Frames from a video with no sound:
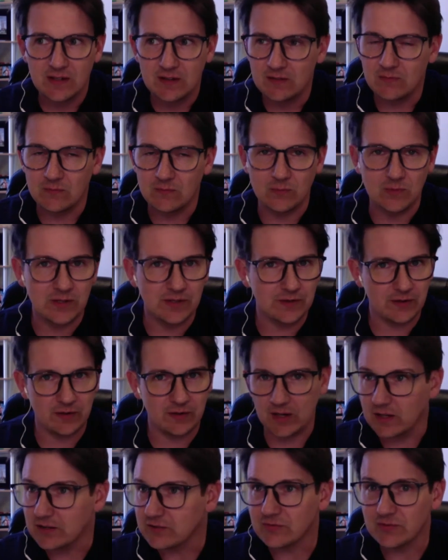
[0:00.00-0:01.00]
with our
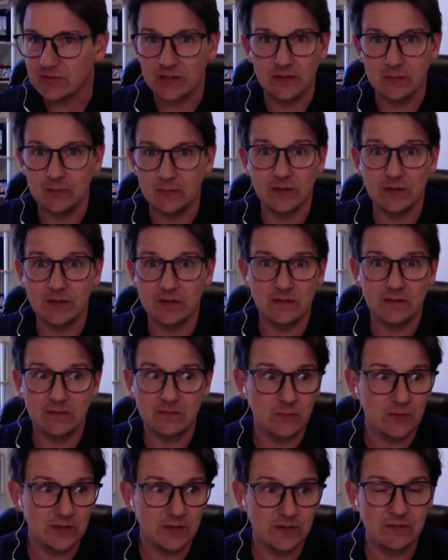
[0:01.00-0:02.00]
country and
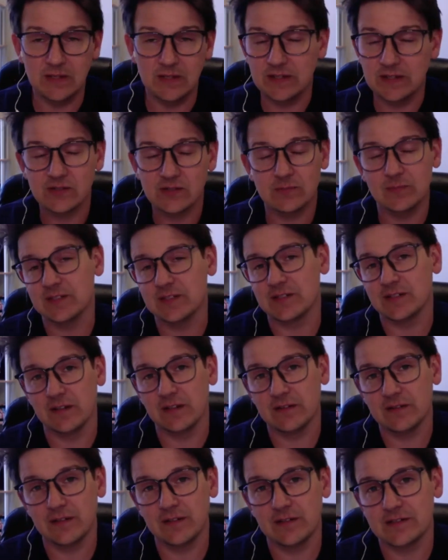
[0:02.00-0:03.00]
with instruments and
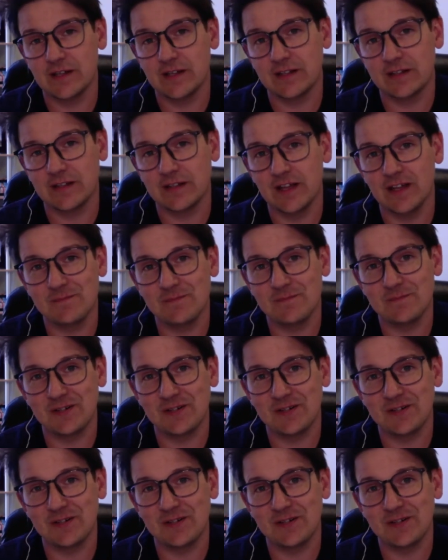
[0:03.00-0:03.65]
other things like that.